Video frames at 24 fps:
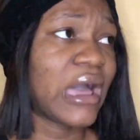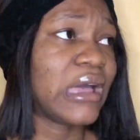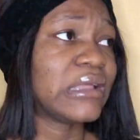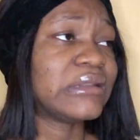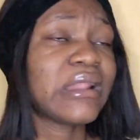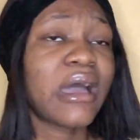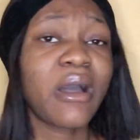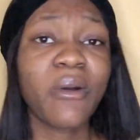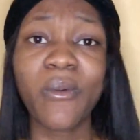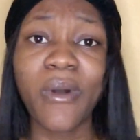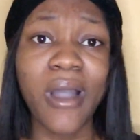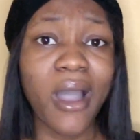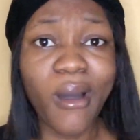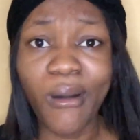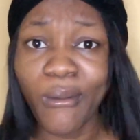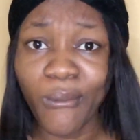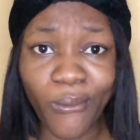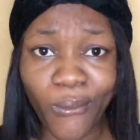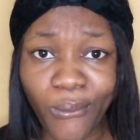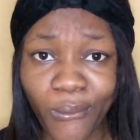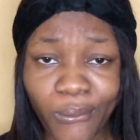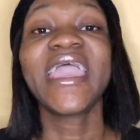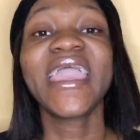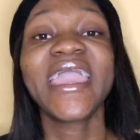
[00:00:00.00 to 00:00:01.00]
Now,
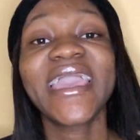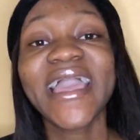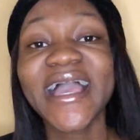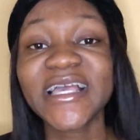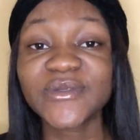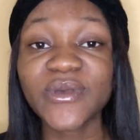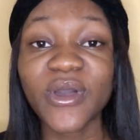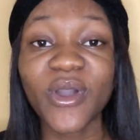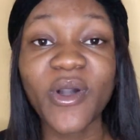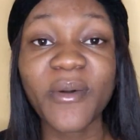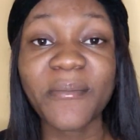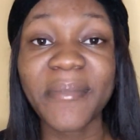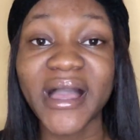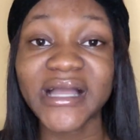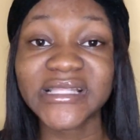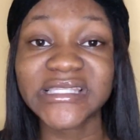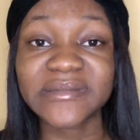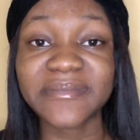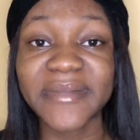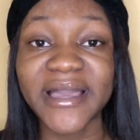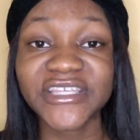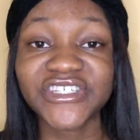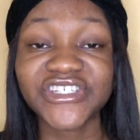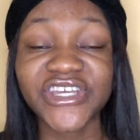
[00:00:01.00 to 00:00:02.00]
wow. Hey guys, welcome back
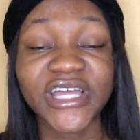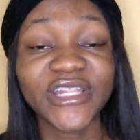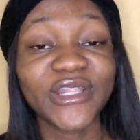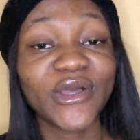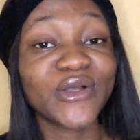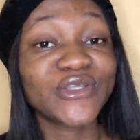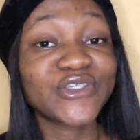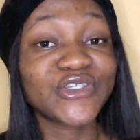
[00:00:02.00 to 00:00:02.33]
to my channel.